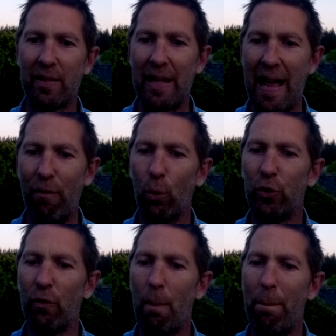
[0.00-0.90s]
levels
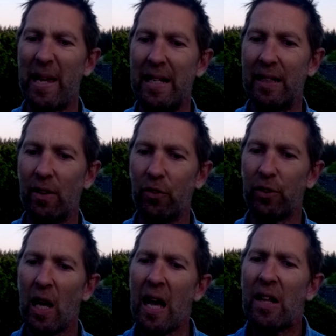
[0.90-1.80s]
of obedience.
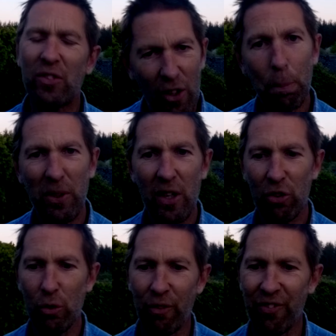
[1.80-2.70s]

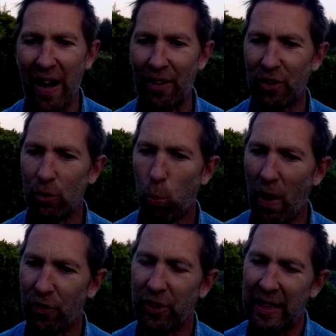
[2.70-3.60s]
Dispositional factors,
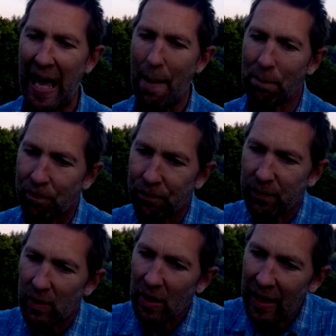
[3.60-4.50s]
once again,
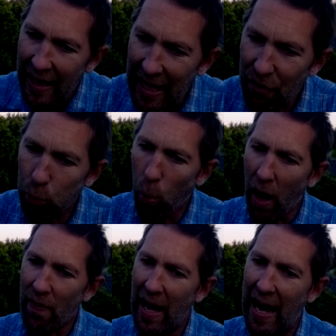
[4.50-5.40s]
if
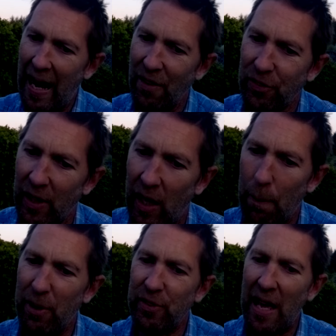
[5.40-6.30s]
one has
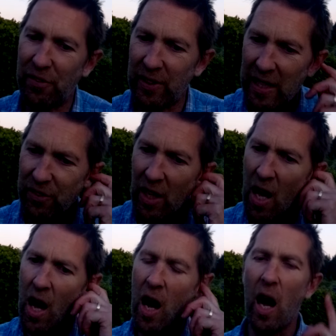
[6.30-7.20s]
possesses
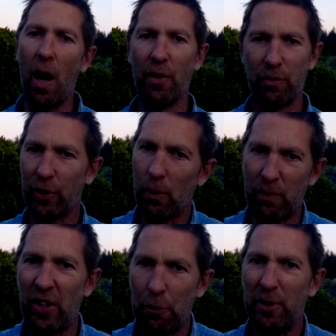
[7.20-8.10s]
so
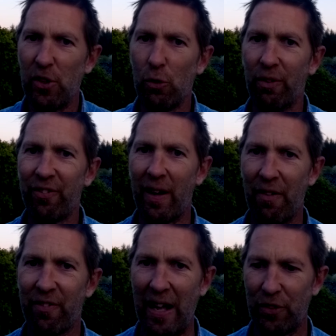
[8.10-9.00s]
dispositional
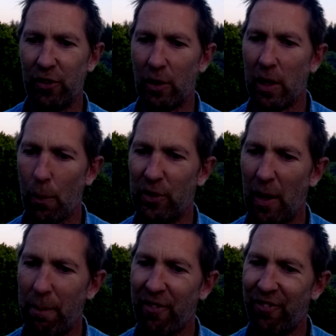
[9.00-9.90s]
factors are, like we
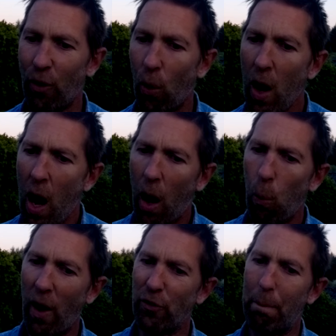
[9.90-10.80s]
said before, are
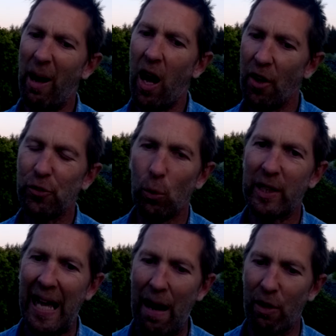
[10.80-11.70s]
one's personal
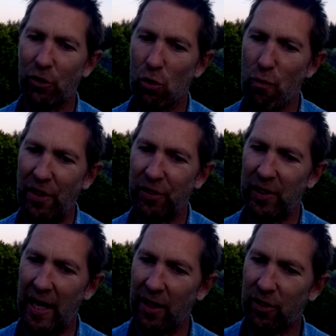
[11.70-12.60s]

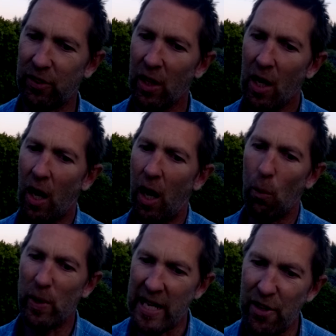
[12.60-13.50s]
characteristics
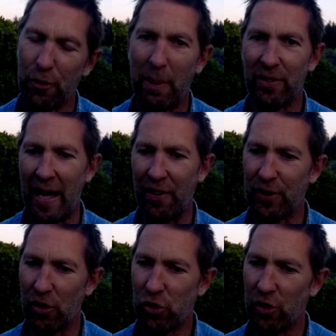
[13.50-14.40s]
we each possess,
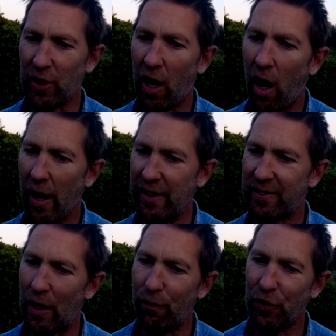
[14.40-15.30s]
such as a high
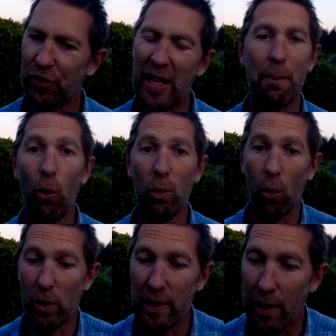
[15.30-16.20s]
self-esteem or
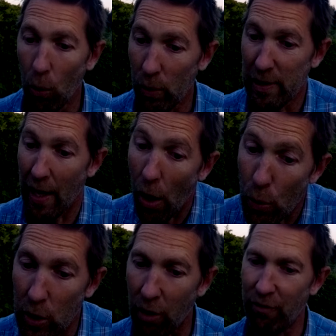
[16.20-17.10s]
low
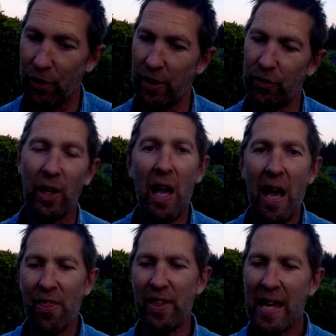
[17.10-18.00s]
confidence.
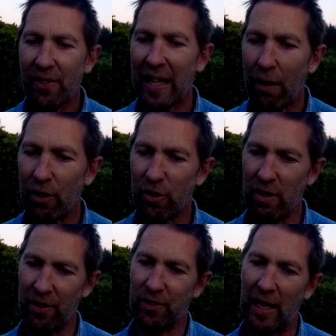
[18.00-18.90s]
These
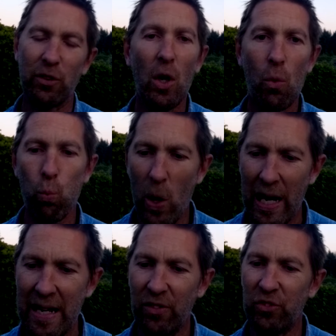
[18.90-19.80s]
characteristics will
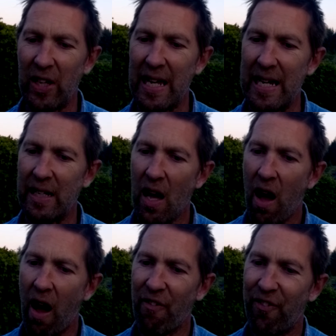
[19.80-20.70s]
indeed
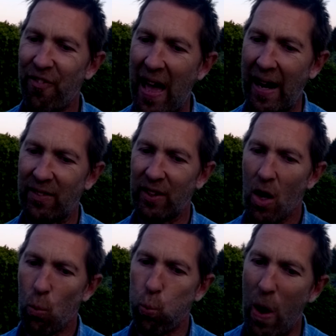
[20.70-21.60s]
affect
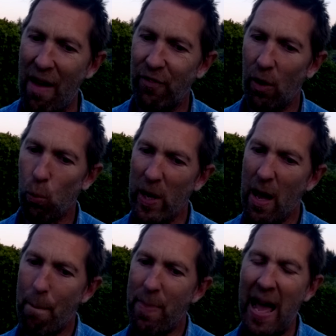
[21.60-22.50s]
whether we
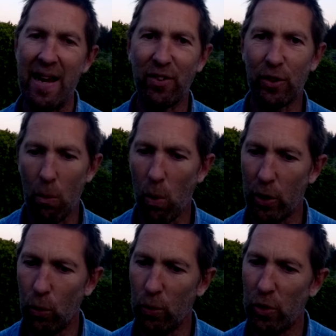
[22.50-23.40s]
obey someone
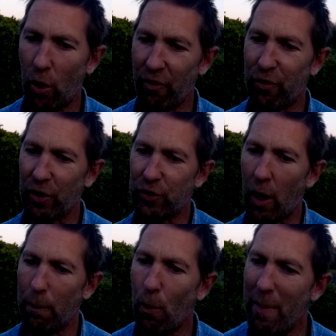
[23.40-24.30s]
or not. For
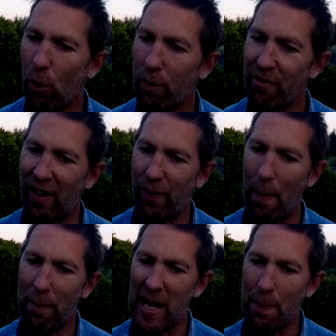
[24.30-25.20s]
example, Milgram found
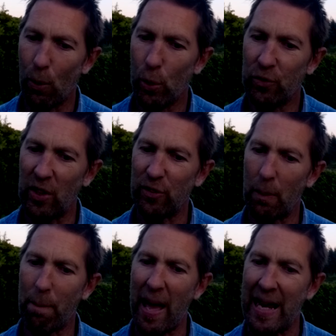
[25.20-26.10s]
that people who
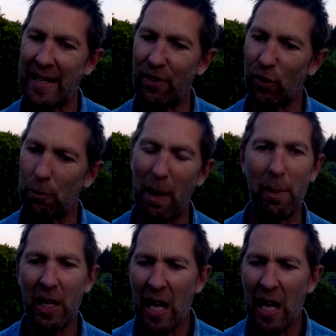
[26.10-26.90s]
disobeyed his experiment